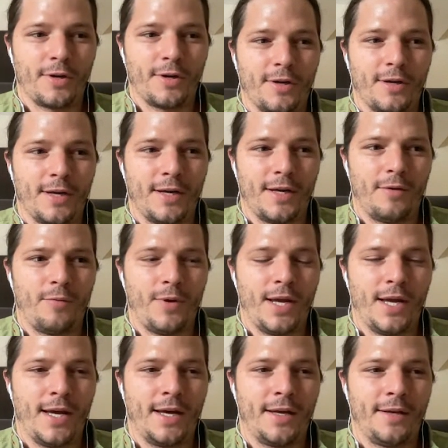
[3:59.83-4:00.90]
And we
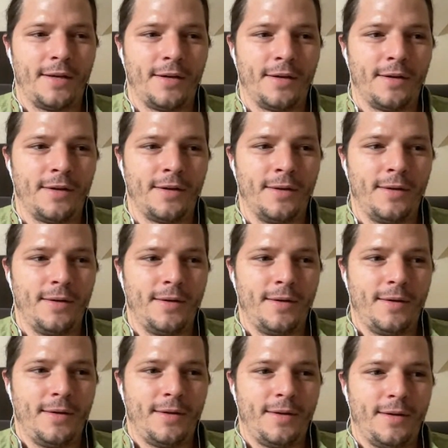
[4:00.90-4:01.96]
had uh,
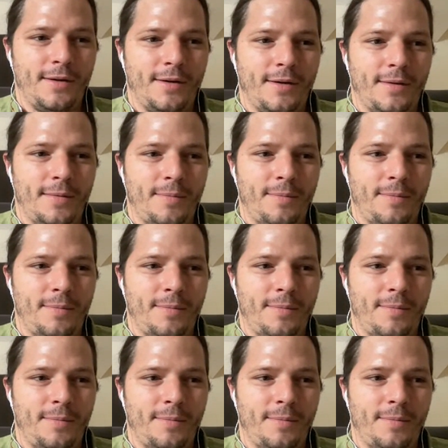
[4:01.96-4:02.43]
uh,